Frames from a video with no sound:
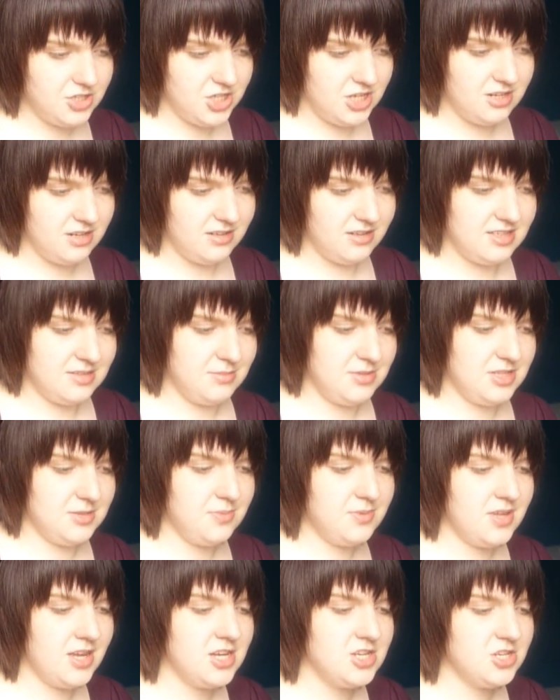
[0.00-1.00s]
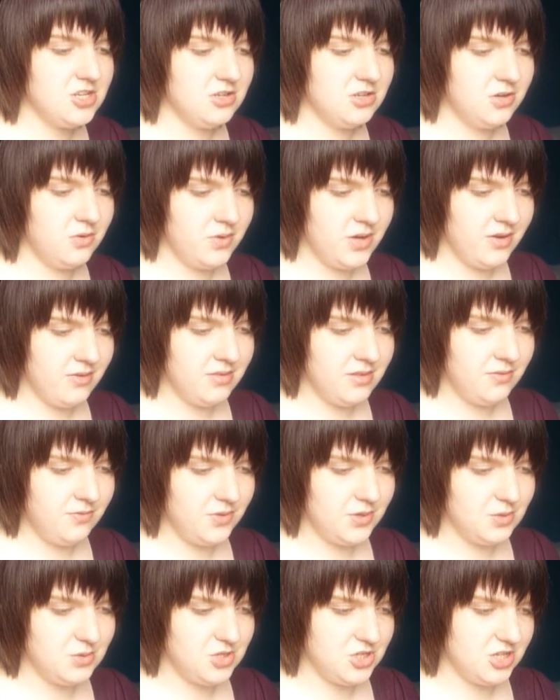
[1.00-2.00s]
journalism as a potential career in the
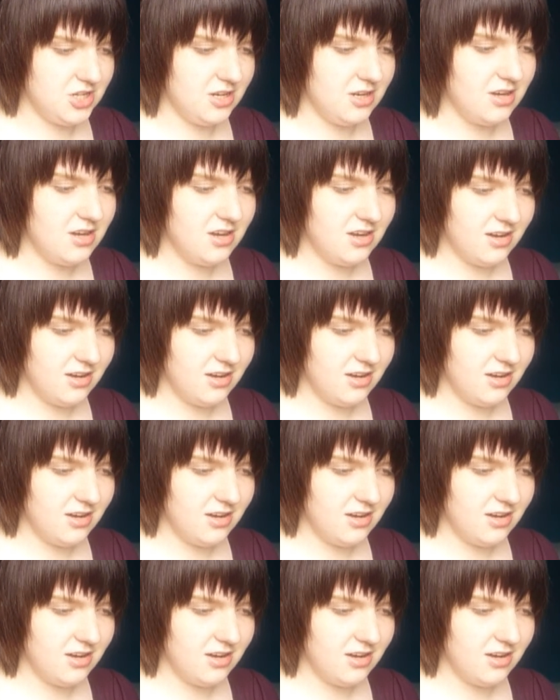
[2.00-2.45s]
future,